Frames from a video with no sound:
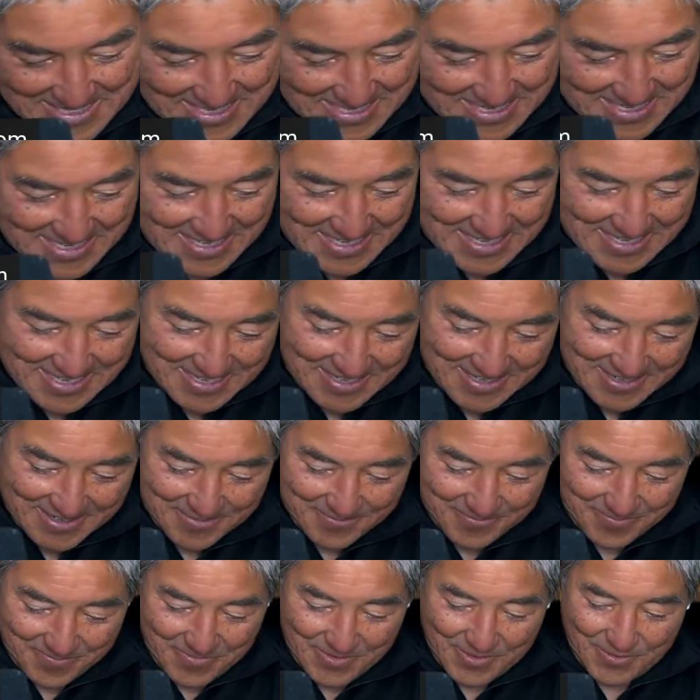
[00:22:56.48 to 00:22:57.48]

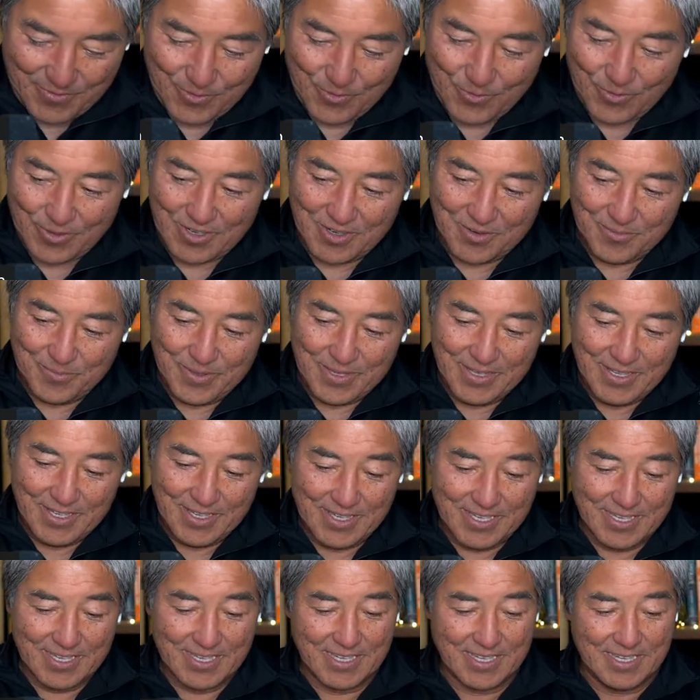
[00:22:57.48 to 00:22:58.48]
If you want to
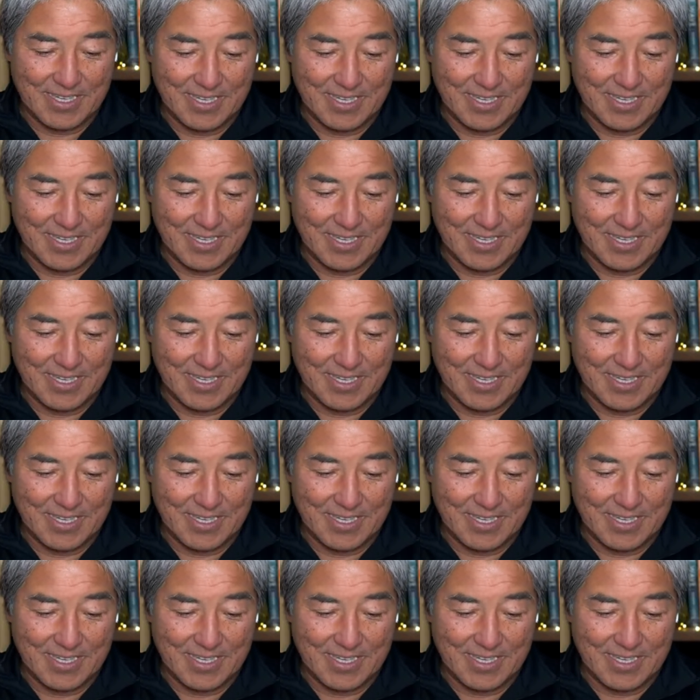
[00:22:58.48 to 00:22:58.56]
be,